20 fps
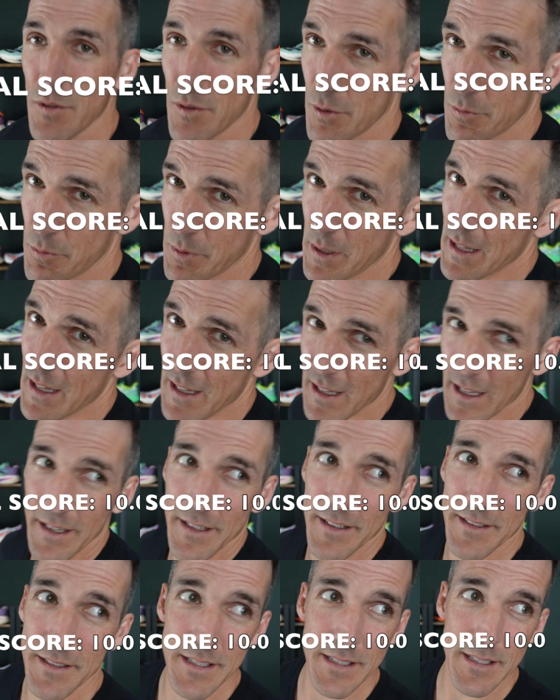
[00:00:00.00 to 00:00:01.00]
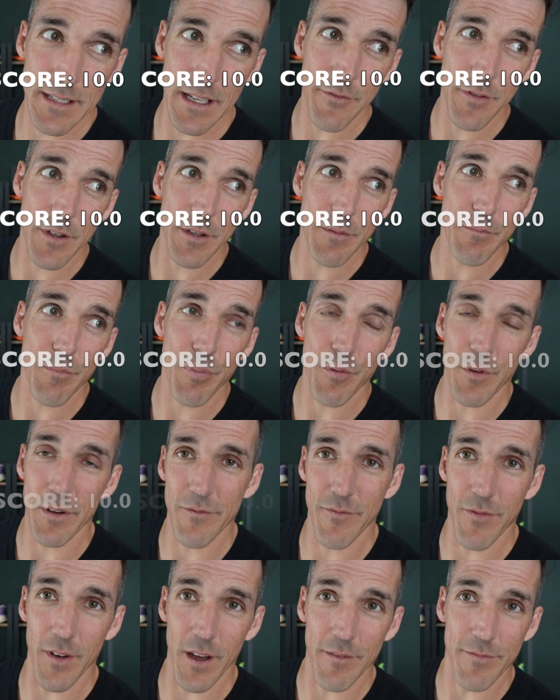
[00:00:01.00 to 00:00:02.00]
Or really like a
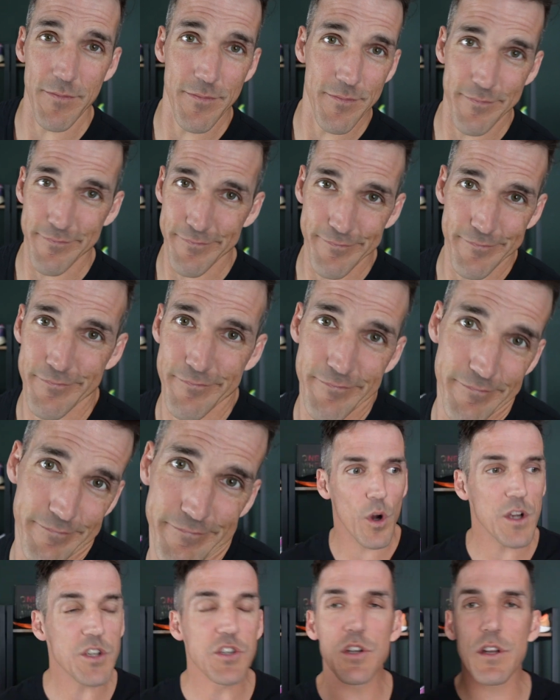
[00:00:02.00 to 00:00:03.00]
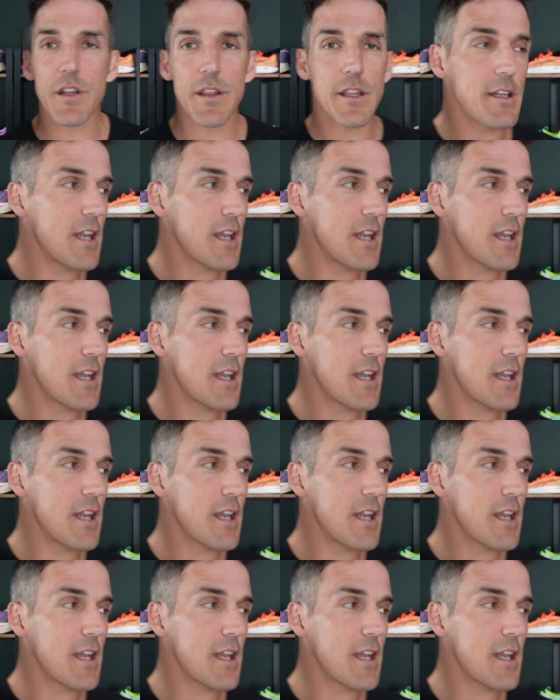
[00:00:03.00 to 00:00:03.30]
7.5. Question of the